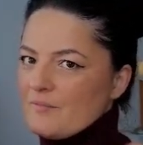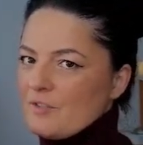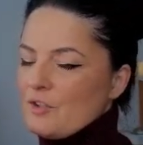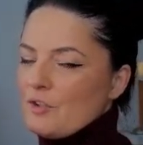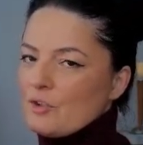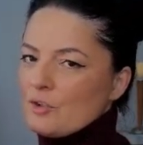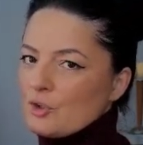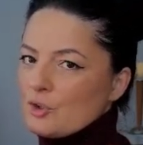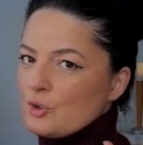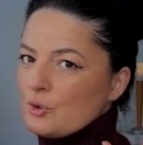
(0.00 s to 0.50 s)
you
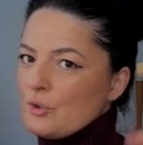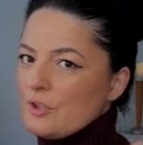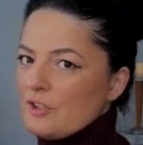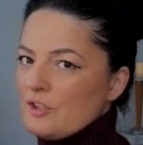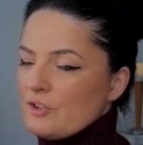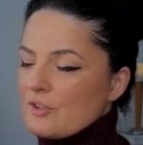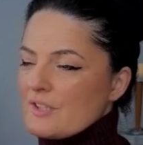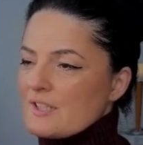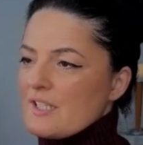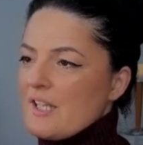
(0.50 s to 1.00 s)
know, do
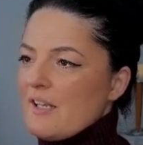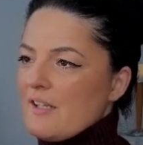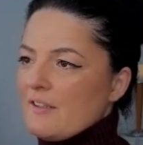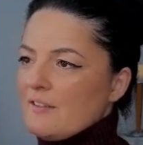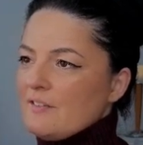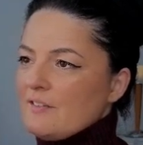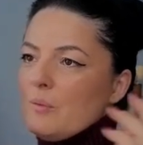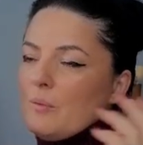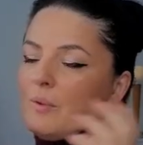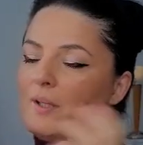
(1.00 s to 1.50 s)
it
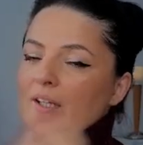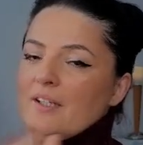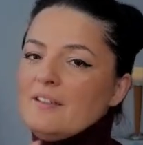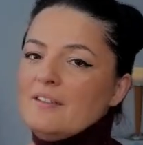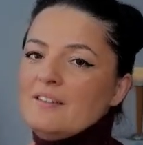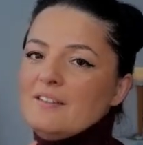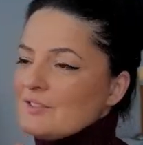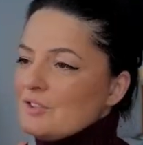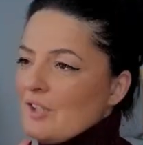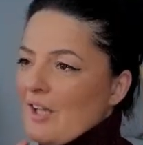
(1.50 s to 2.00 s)
yourself
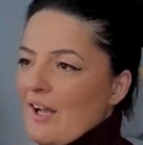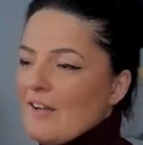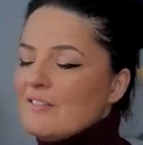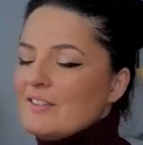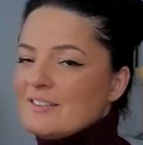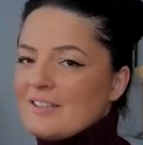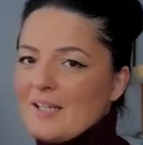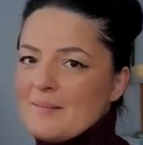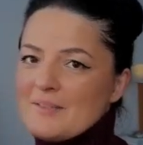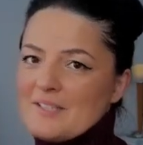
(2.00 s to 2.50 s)
when you have
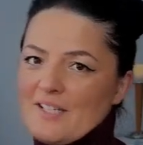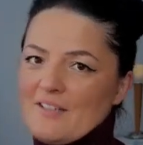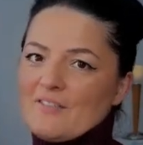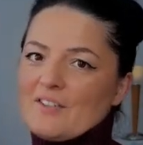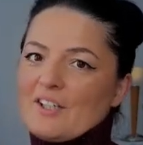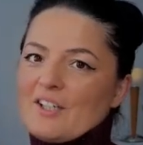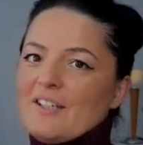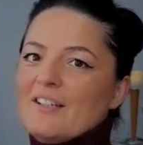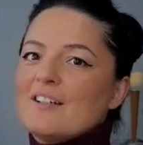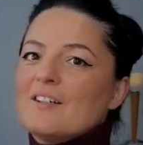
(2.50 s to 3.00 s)
a time
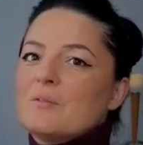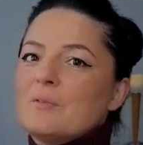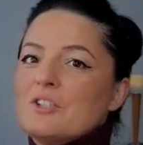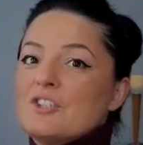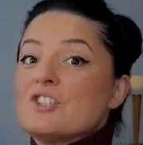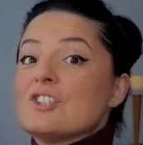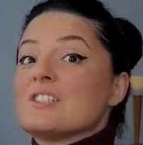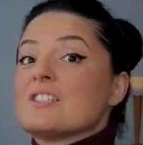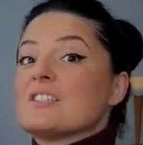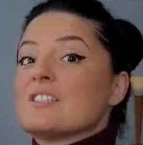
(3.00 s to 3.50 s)
saver here,
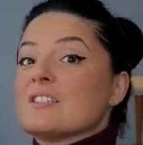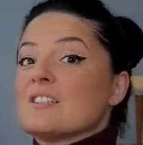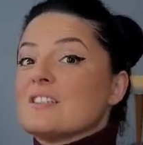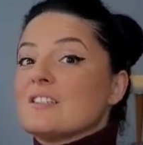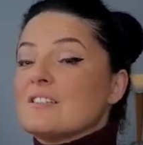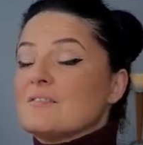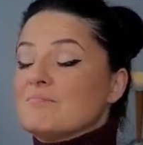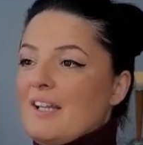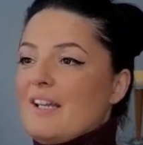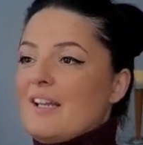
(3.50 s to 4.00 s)
which is
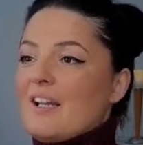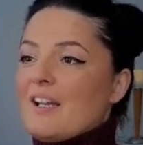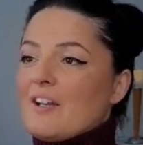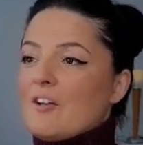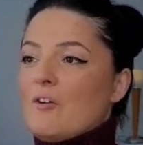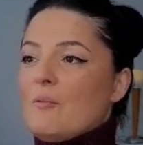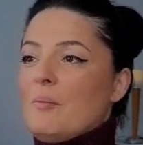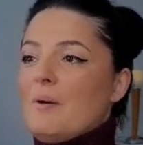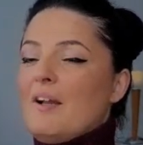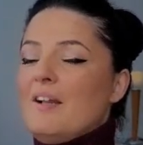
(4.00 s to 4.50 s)
AI
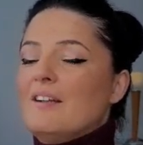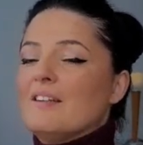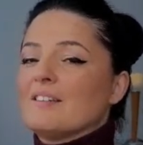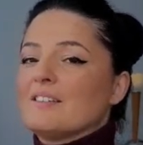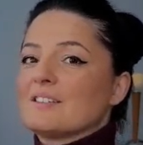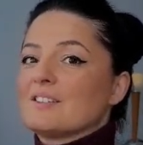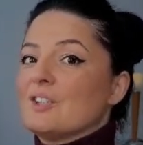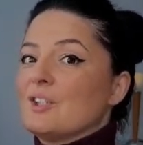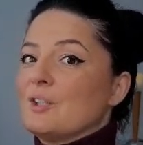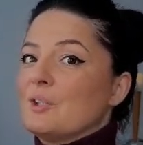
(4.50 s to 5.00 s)

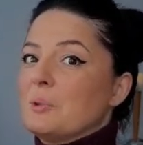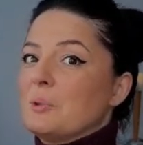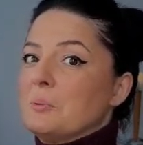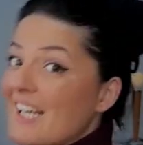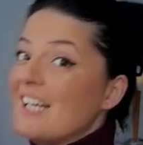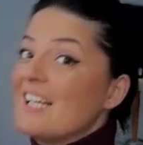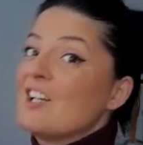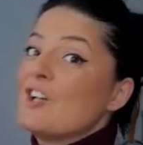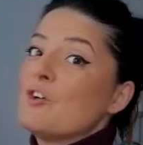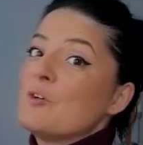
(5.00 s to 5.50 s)
Copilot. So
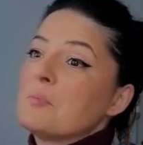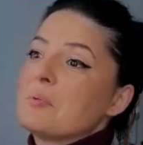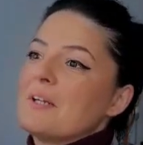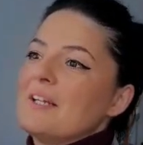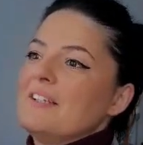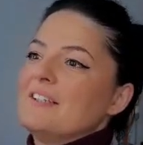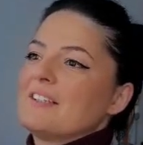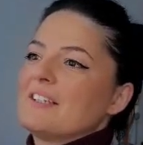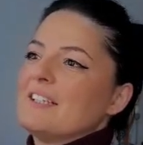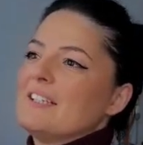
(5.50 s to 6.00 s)
a
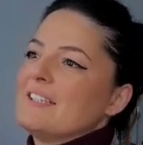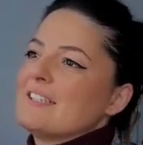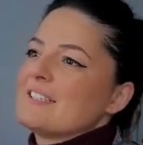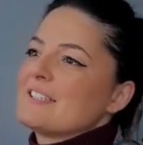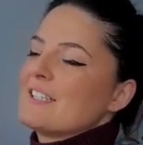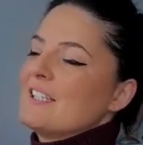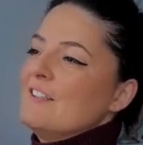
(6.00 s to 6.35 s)
no-brainer, guys.